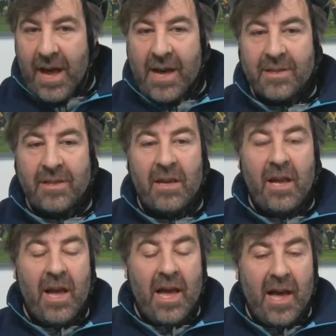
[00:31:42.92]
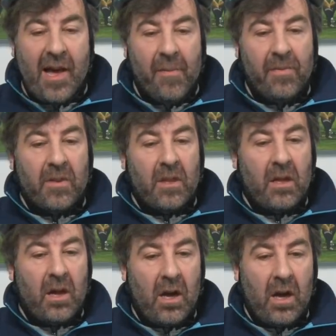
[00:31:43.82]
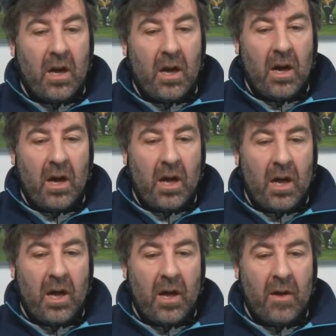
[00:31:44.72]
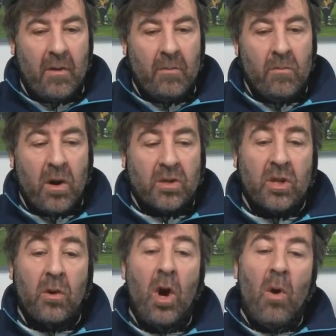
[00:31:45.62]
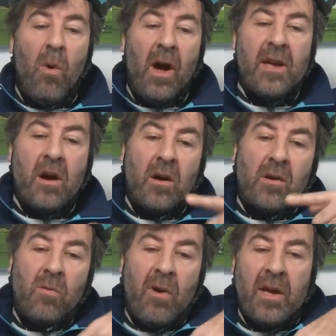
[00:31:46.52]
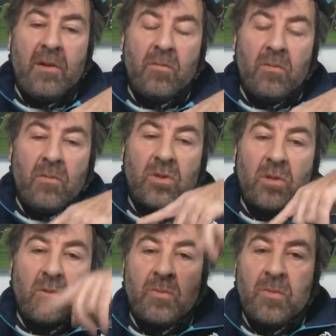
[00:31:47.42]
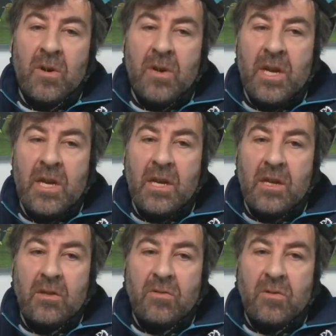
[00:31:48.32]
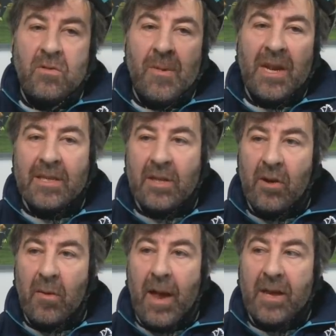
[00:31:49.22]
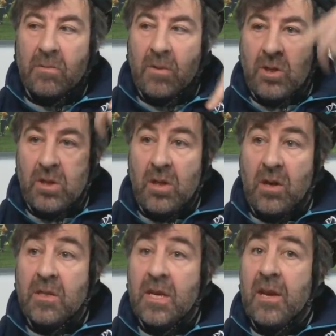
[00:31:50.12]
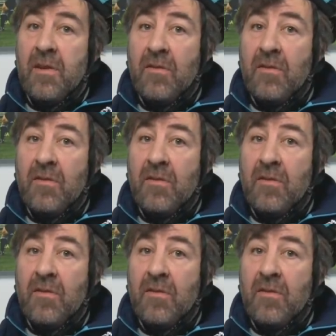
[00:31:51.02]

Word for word: that. Yeah. Um, uh, uh, so why are why? So is Murray? Remember against the All Blacks, we were doing those